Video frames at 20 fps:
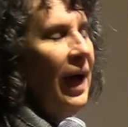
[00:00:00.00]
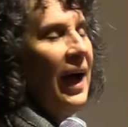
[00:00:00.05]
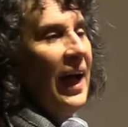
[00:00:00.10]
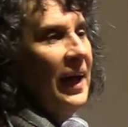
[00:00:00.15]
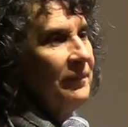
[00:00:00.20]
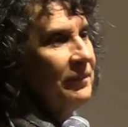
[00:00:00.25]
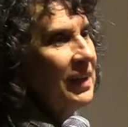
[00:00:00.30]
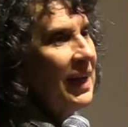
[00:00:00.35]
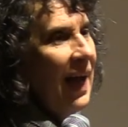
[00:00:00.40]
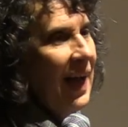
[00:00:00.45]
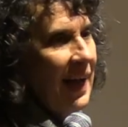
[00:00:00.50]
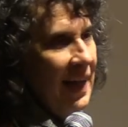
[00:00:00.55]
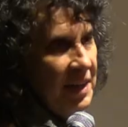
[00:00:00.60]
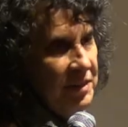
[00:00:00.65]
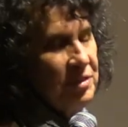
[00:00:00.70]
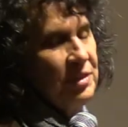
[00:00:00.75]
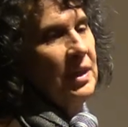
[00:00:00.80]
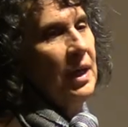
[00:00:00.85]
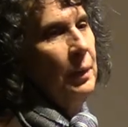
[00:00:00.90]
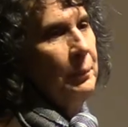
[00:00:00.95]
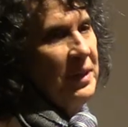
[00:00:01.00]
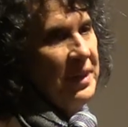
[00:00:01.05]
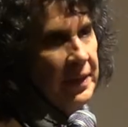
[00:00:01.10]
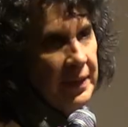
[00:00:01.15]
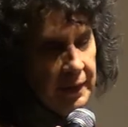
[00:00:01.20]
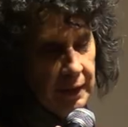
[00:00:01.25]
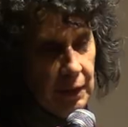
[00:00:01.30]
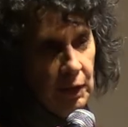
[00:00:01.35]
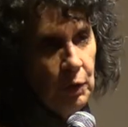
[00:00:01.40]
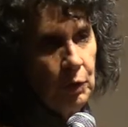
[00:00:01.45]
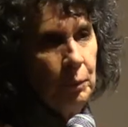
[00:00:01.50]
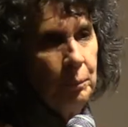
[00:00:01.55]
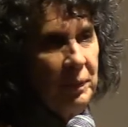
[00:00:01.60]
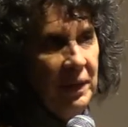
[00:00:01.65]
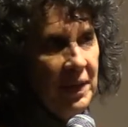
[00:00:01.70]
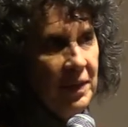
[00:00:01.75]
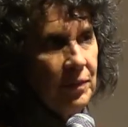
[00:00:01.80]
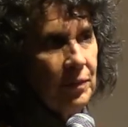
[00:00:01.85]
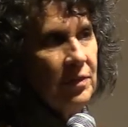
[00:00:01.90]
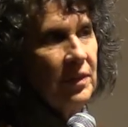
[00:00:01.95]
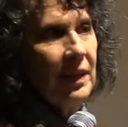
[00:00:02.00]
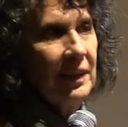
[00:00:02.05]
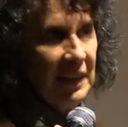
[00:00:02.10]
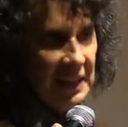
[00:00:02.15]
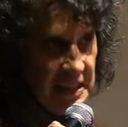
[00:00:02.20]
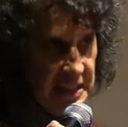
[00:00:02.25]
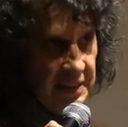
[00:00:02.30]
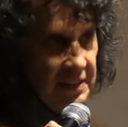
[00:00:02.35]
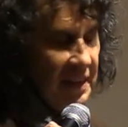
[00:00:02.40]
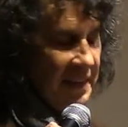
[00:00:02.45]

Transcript: I have guys coming in a little bit to clean